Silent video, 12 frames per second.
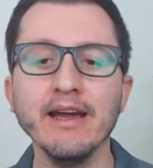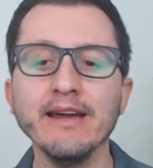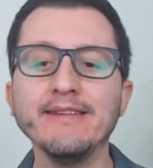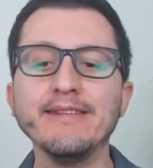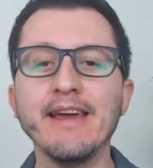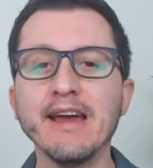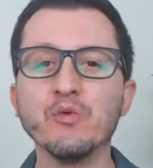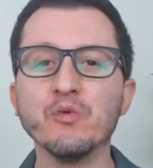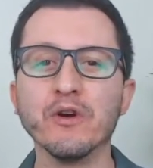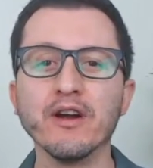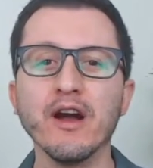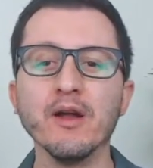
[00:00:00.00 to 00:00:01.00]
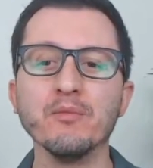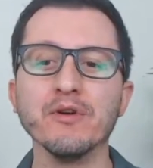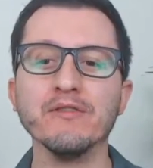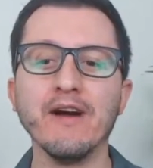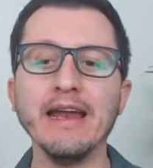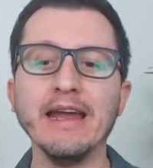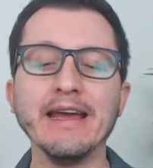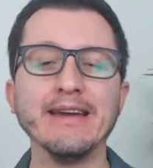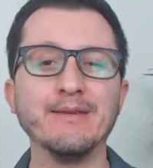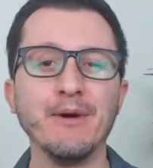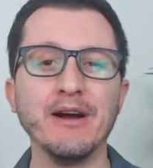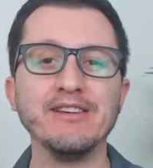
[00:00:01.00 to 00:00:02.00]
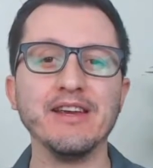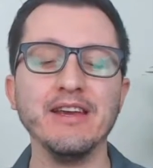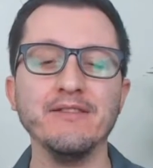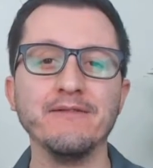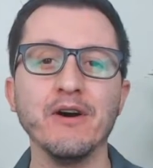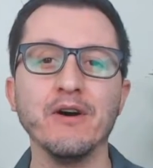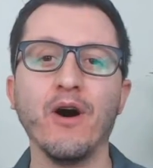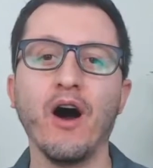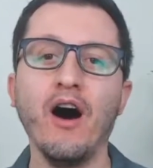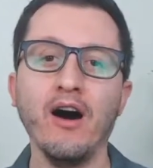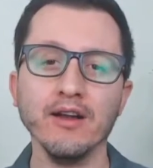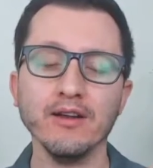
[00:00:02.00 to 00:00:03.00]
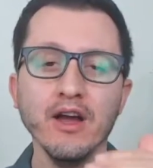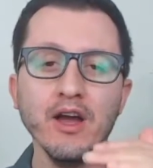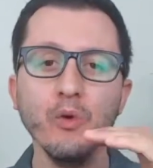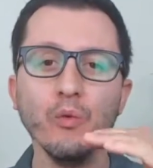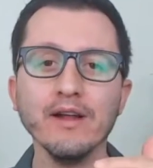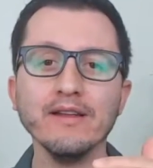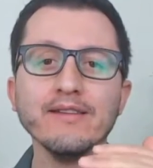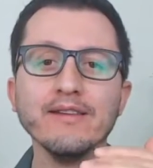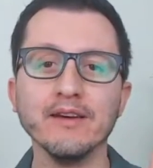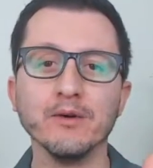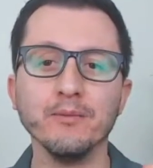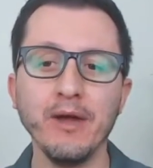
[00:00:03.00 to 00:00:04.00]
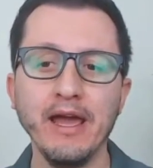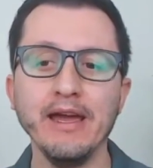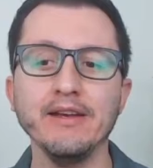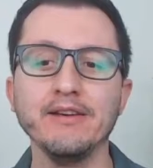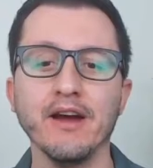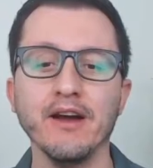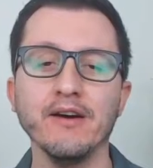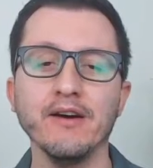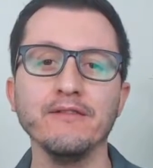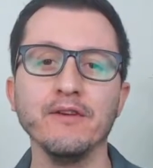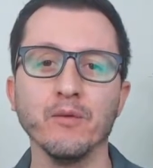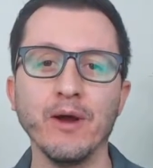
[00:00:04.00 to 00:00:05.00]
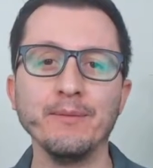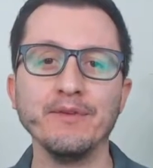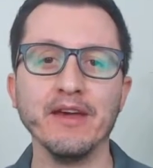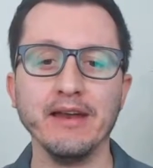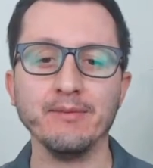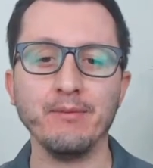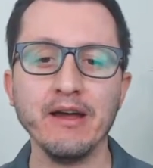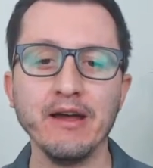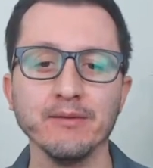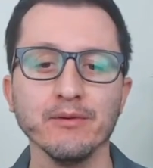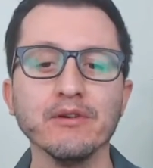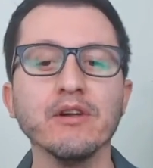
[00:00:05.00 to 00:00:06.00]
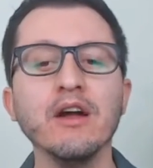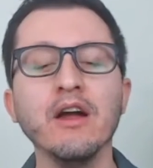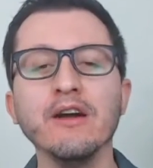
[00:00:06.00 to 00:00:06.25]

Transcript: Instead, work on providing as much info on one single page of your website as possible.